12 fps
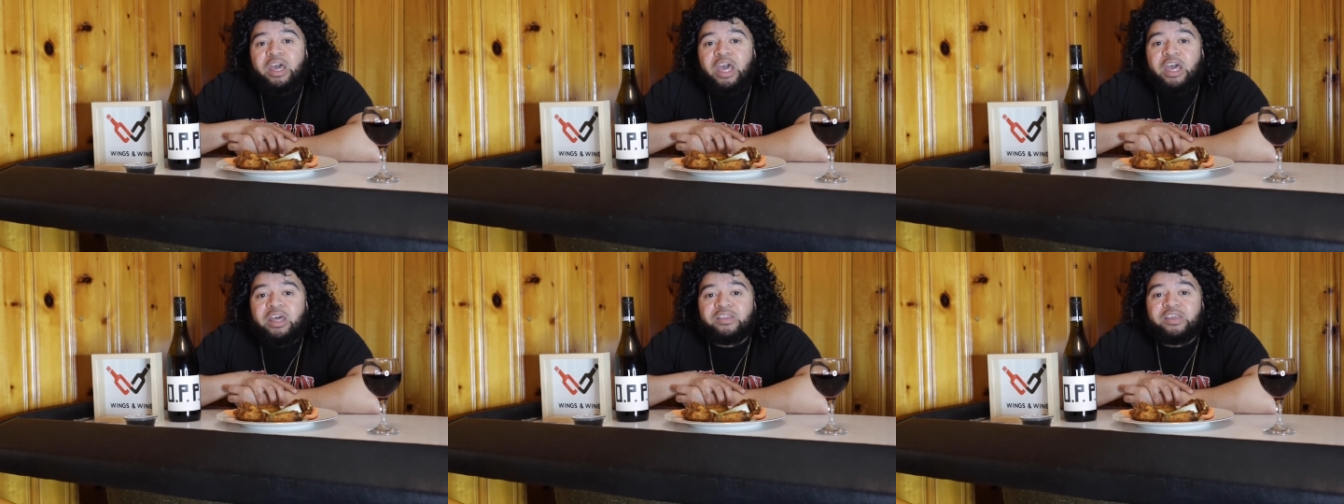
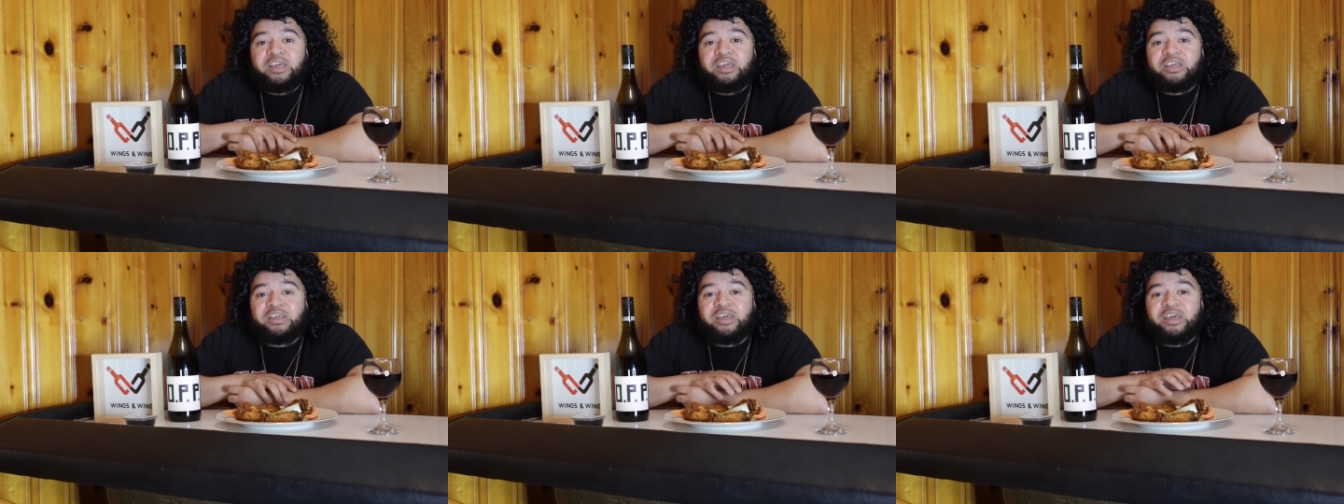And
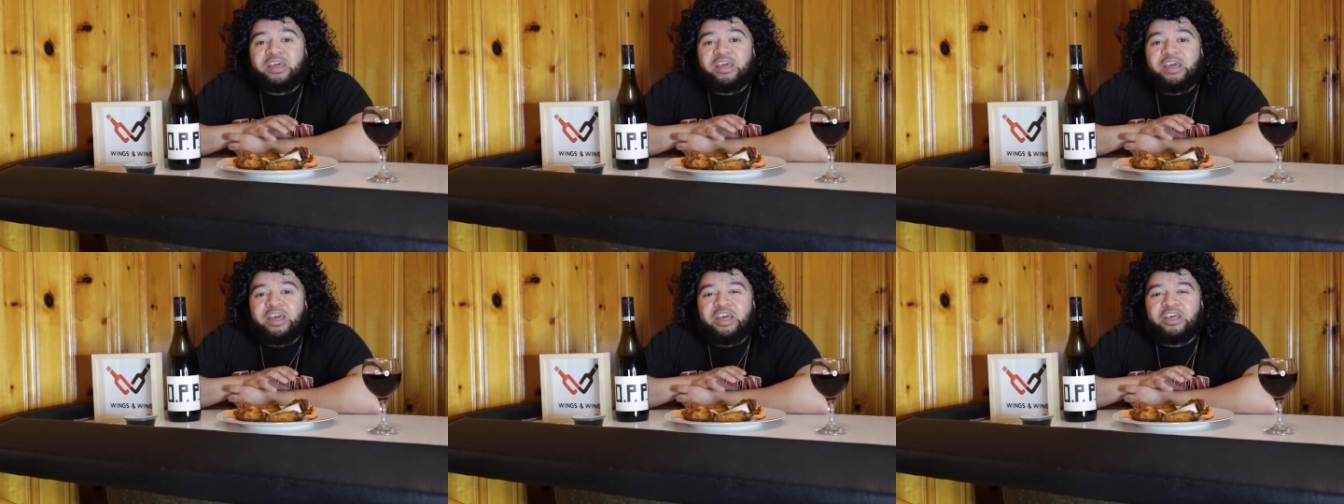he
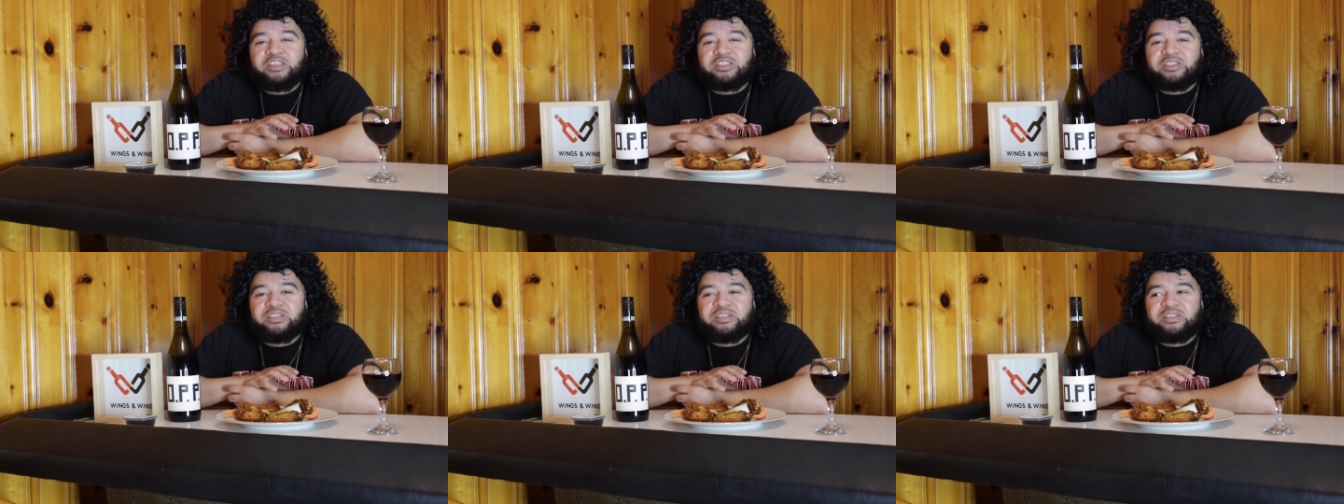
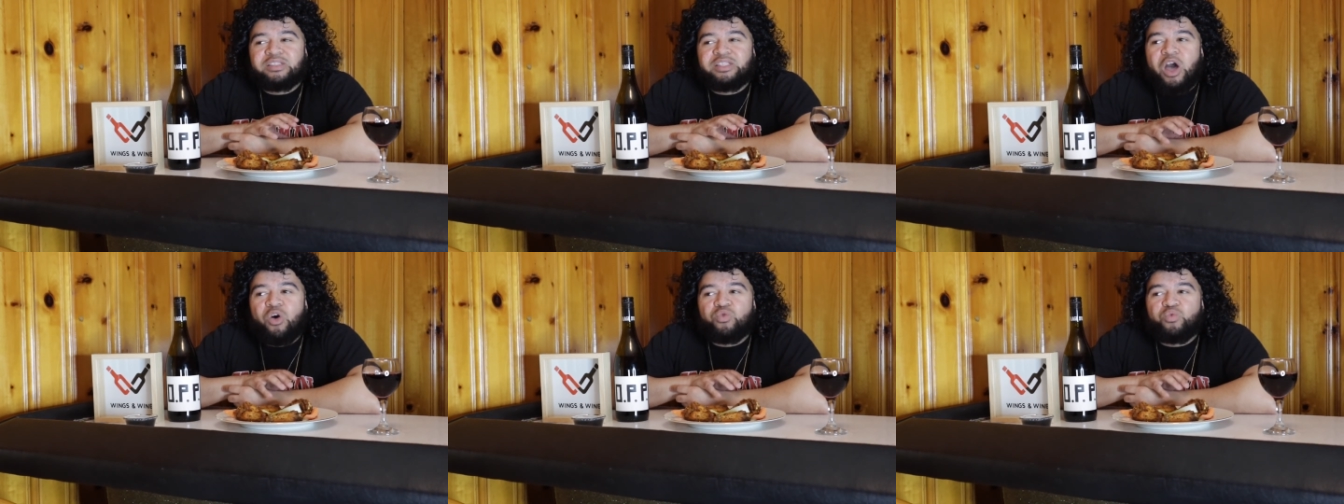is
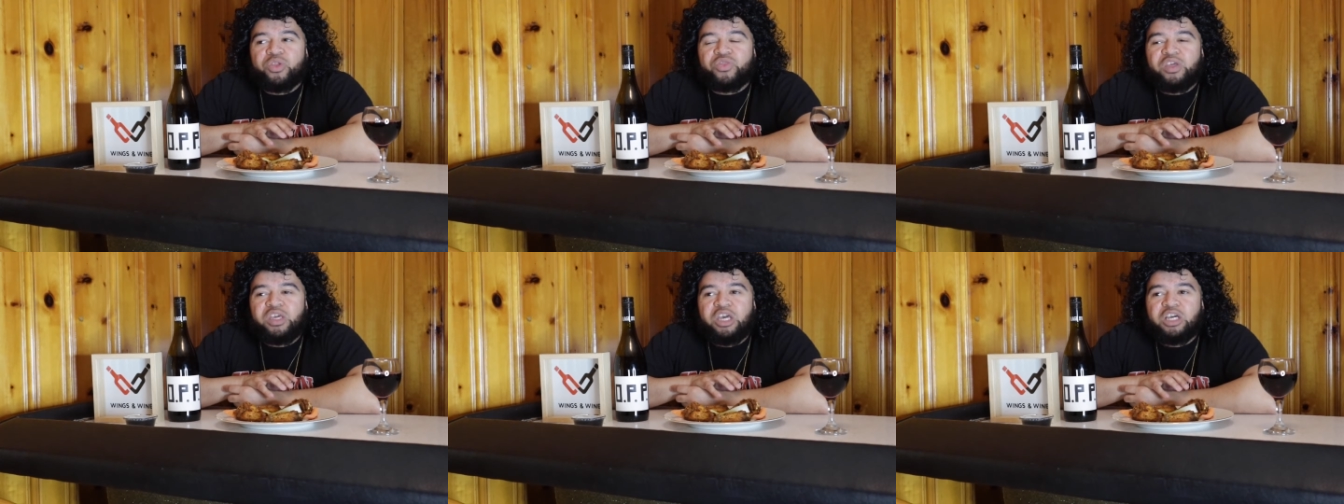dealt with
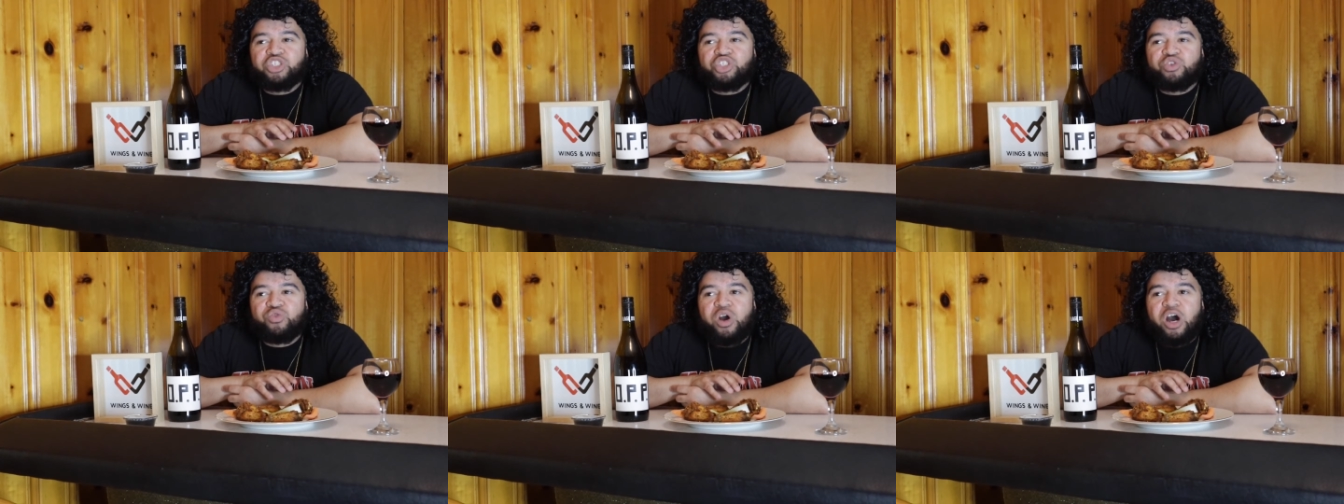the
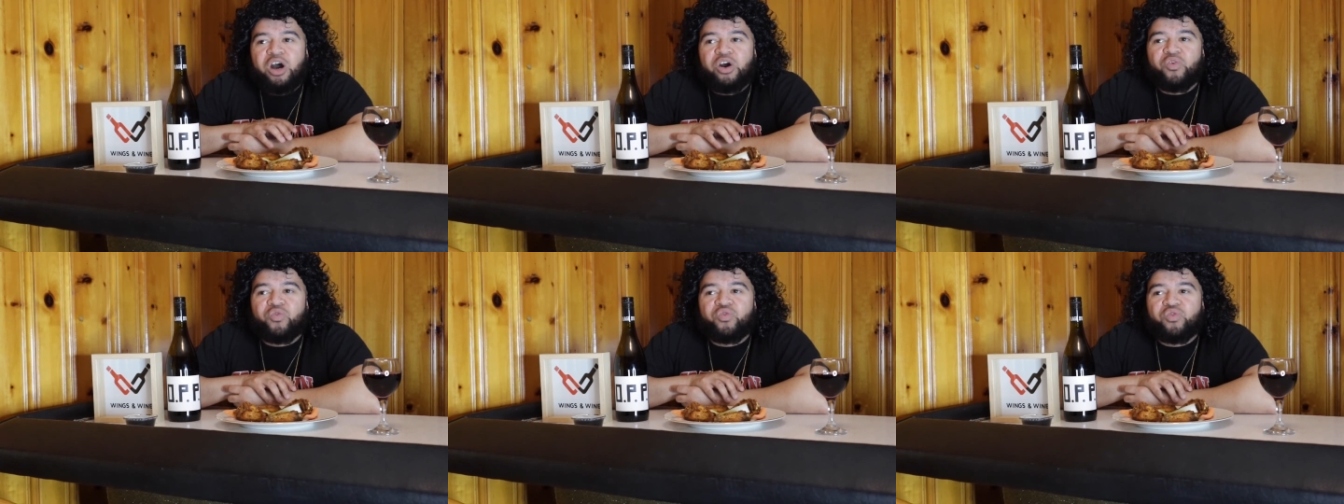issue
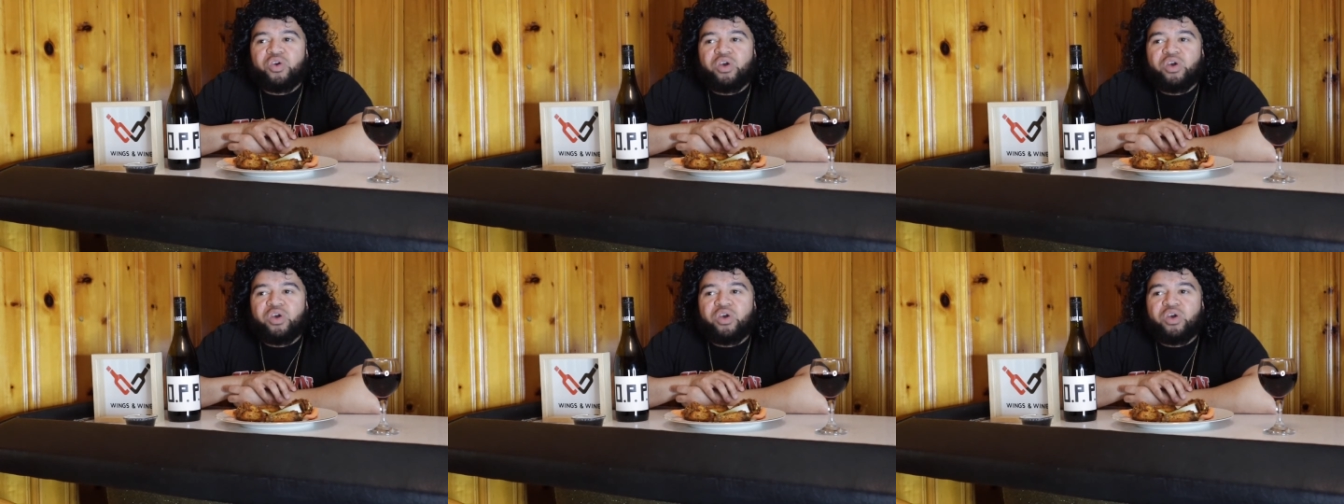of